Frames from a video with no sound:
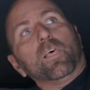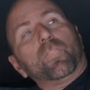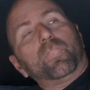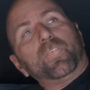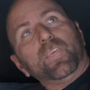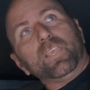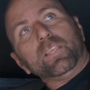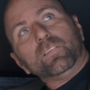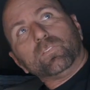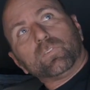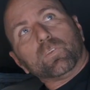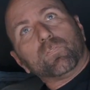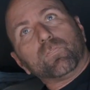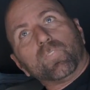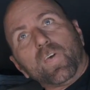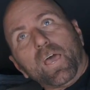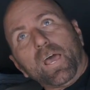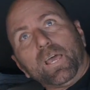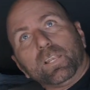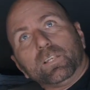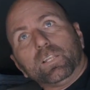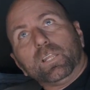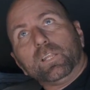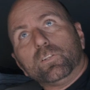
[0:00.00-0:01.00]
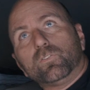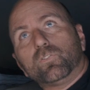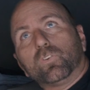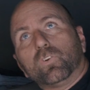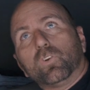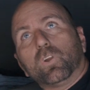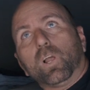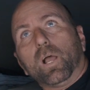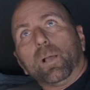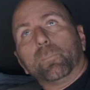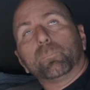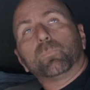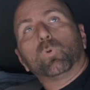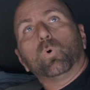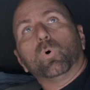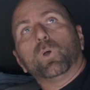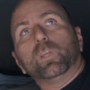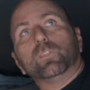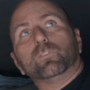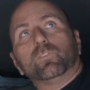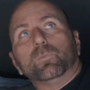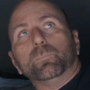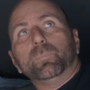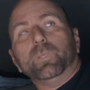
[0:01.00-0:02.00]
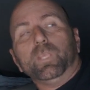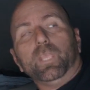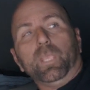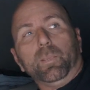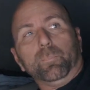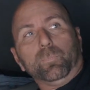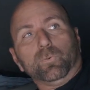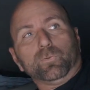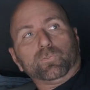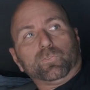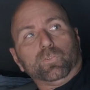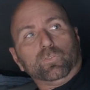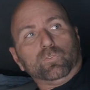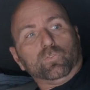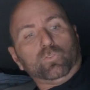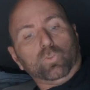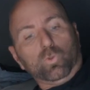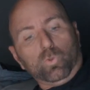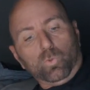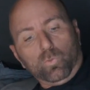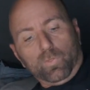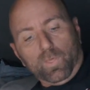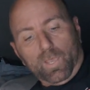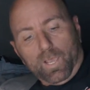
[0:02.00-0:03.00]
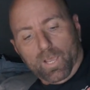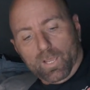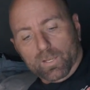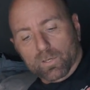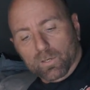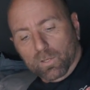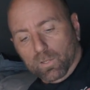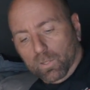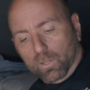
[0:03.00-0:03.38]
things of that nature, I'm going to be able to do that.